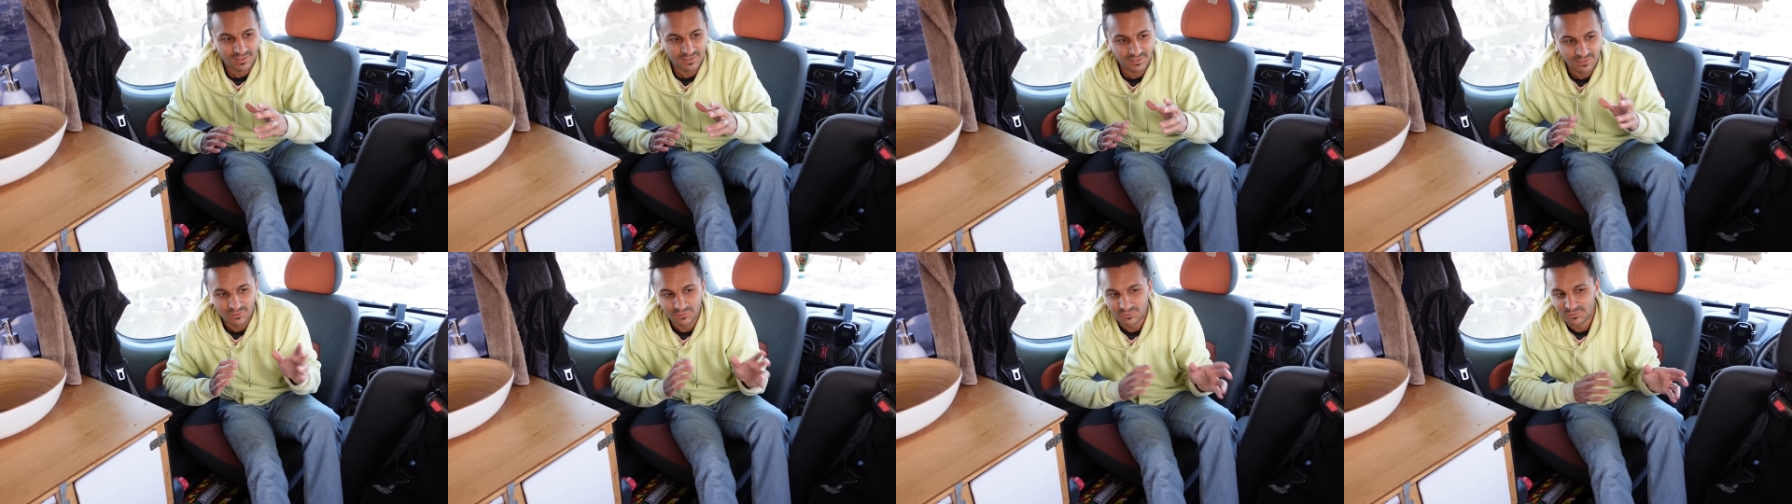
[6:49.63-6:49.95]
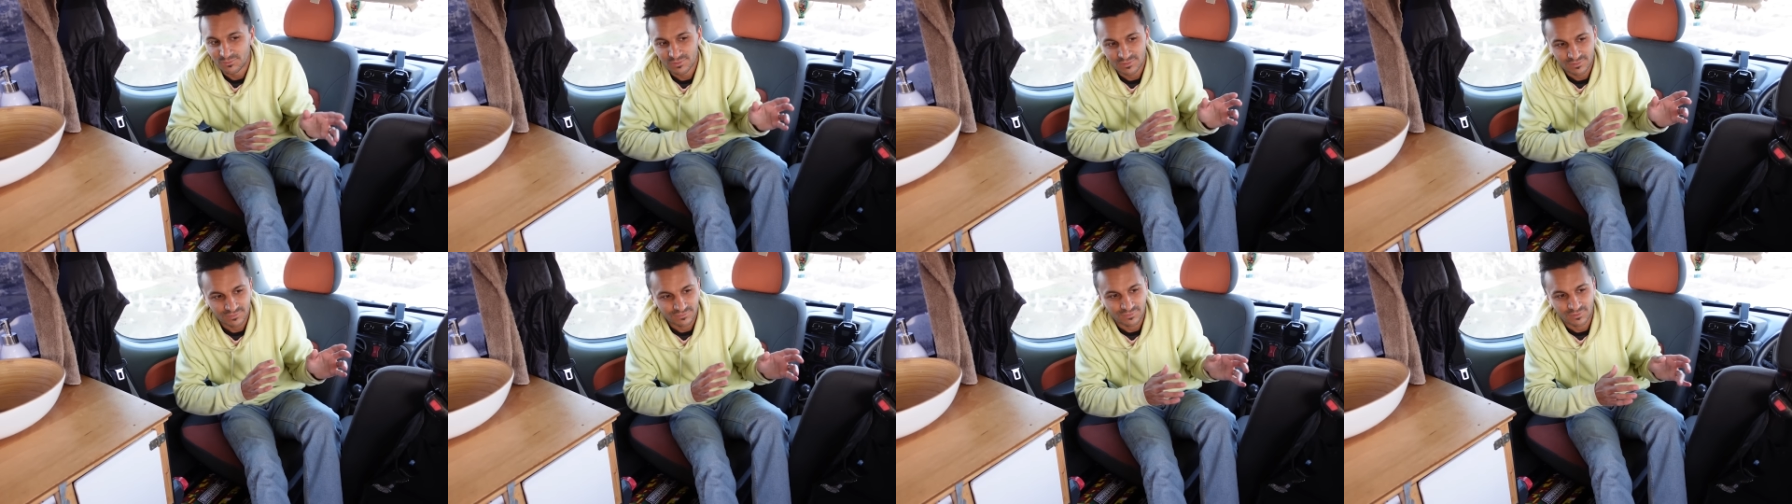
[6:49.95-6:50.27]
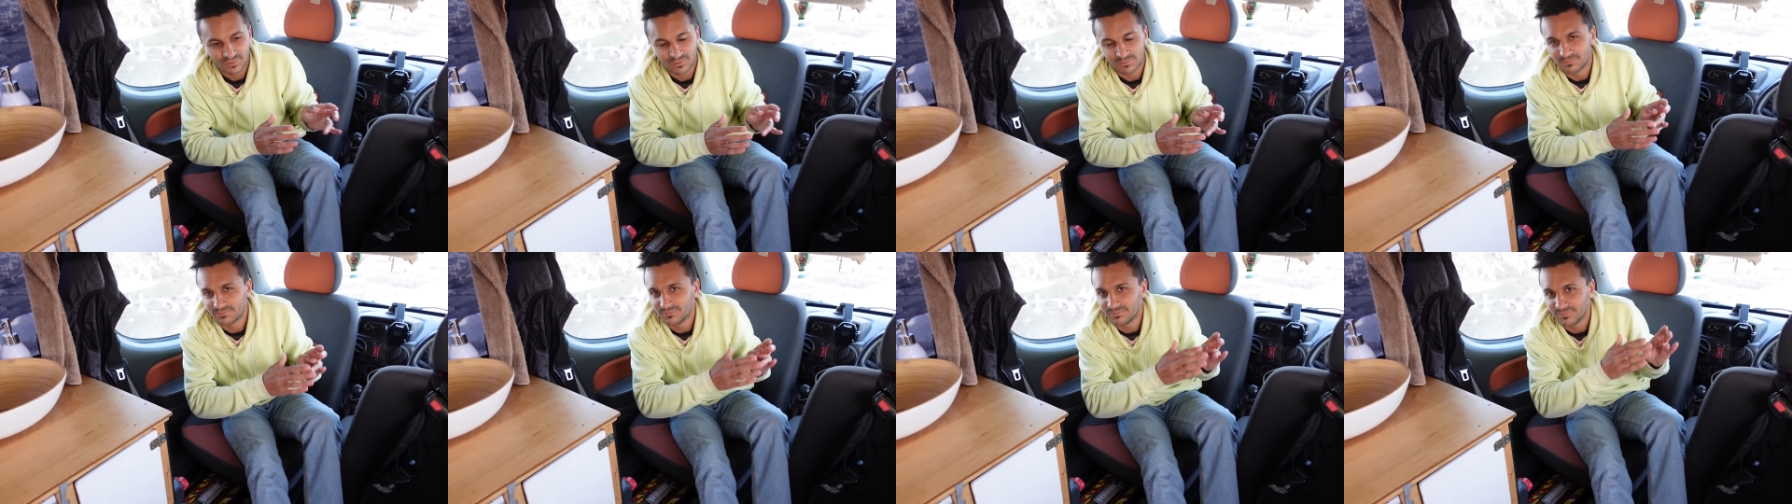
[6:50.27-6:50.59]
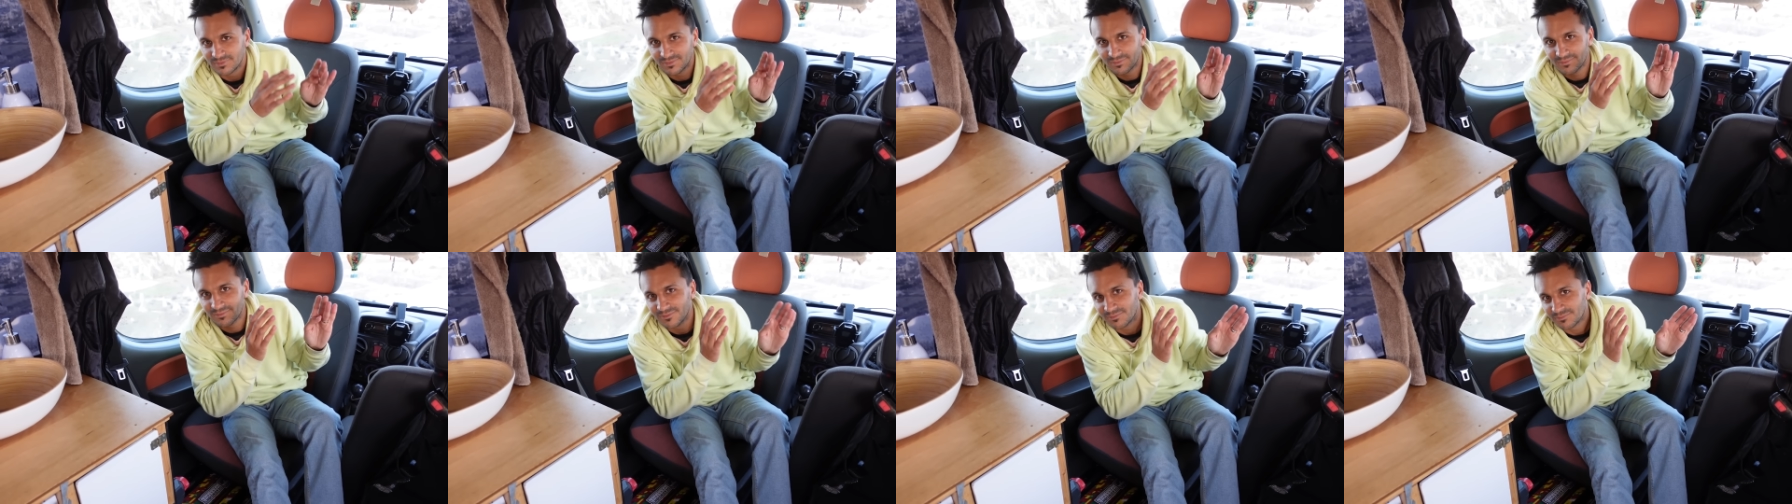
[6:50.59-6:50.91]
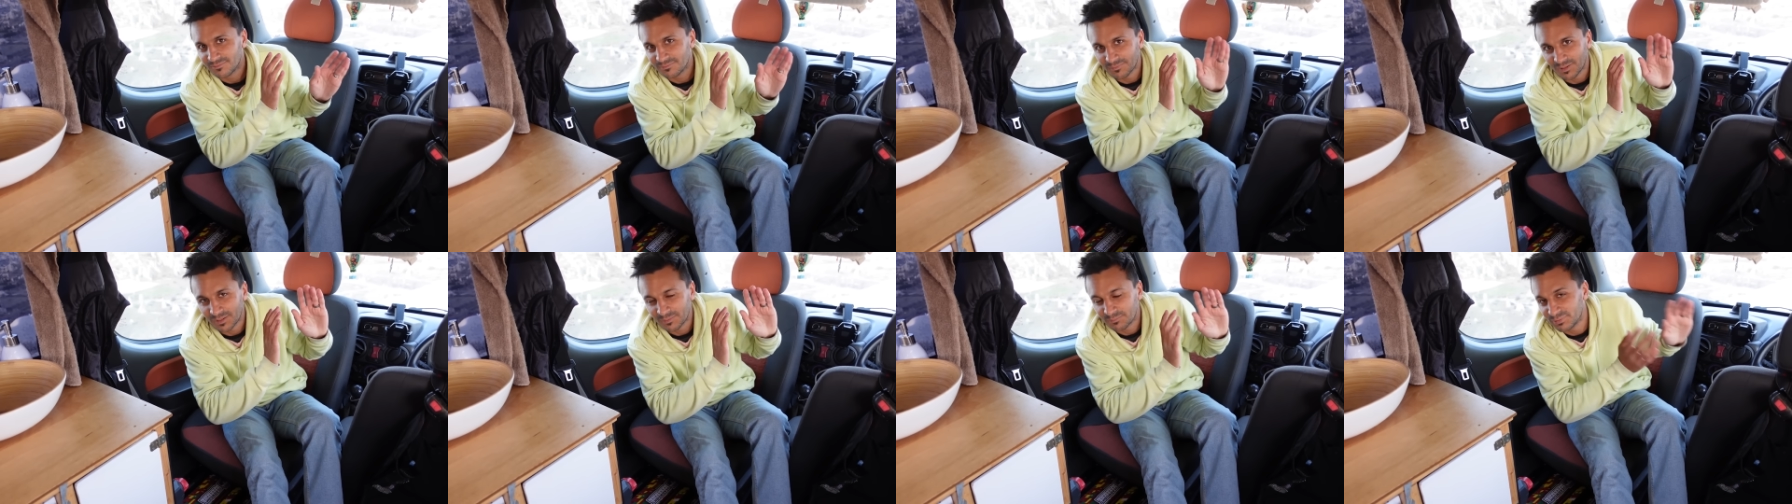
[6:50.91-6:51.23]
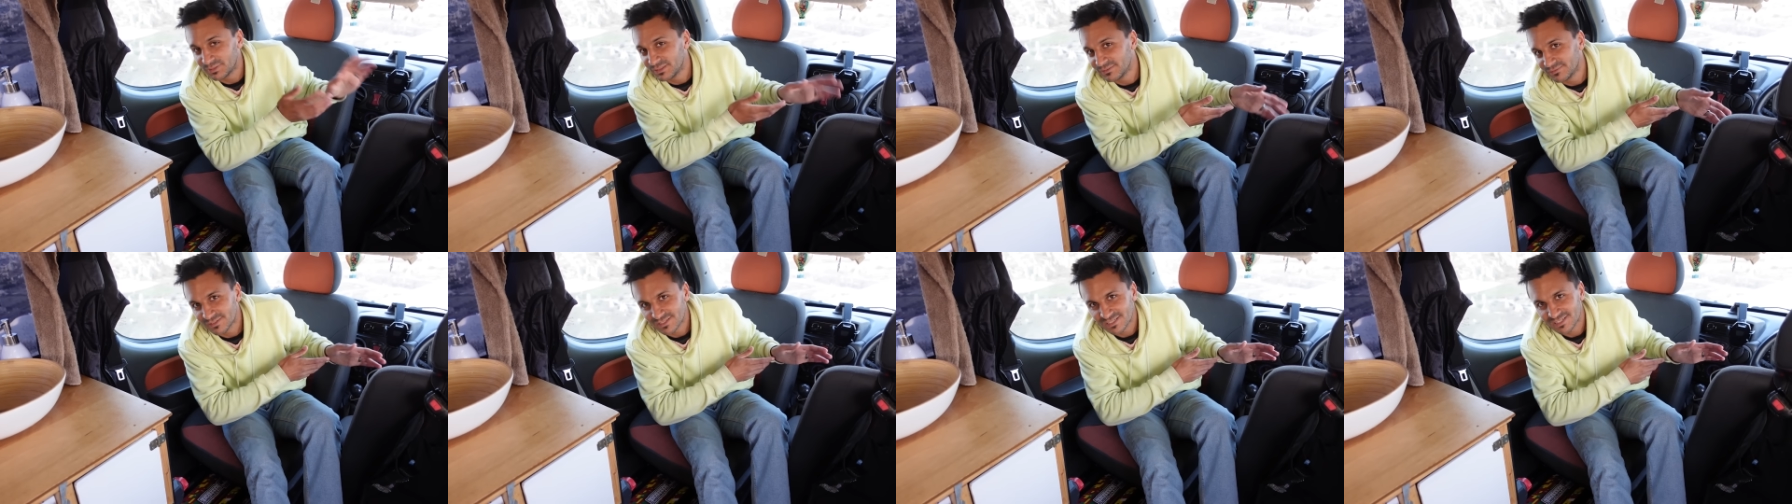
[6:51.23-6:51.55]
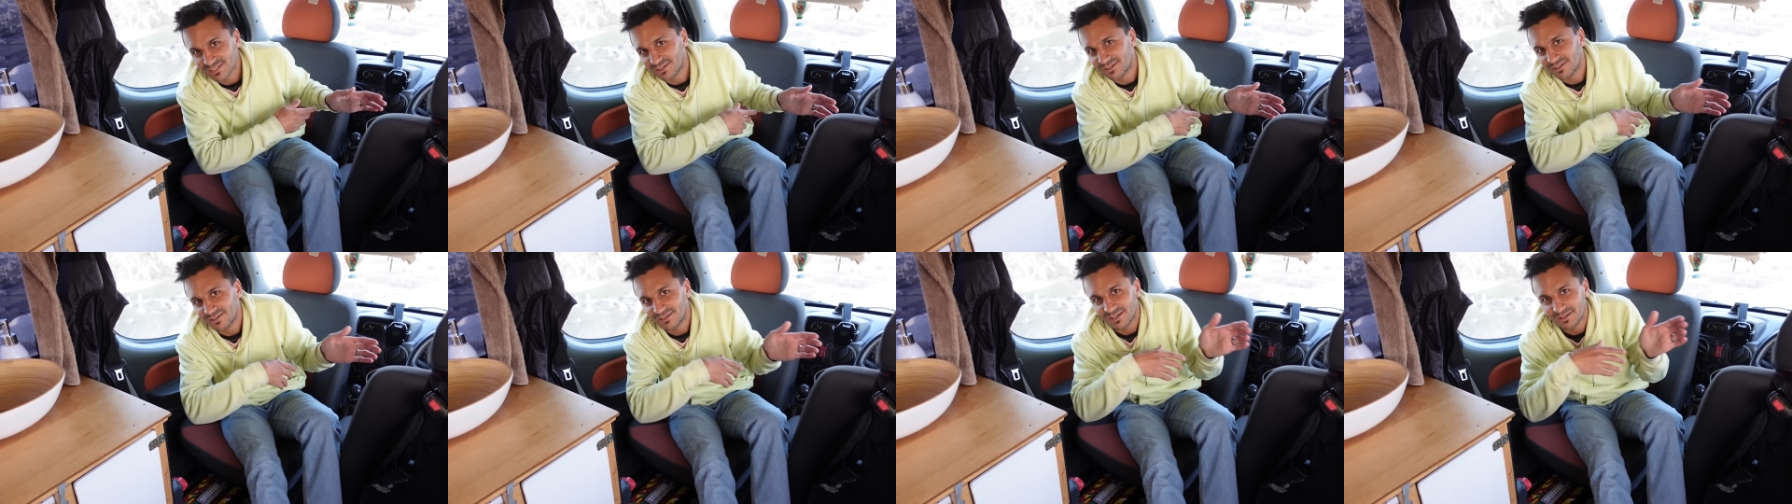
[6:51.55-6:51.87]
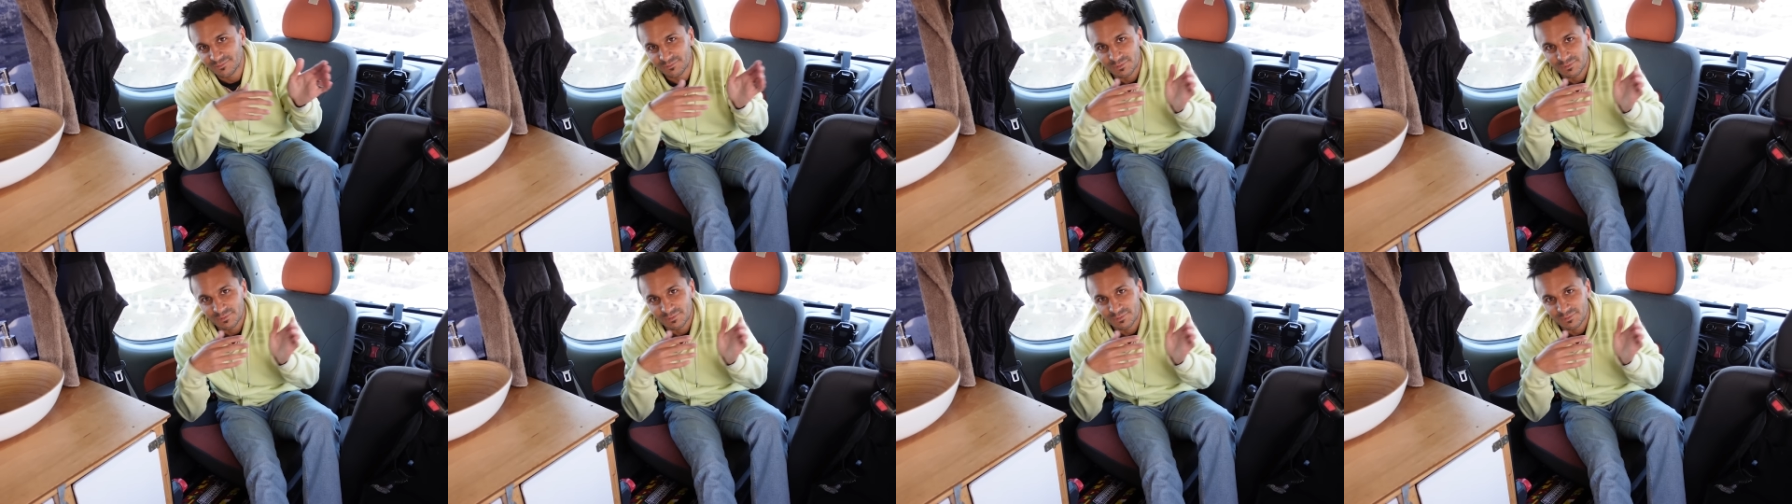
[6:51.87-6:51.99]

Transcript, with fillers: used from my previous car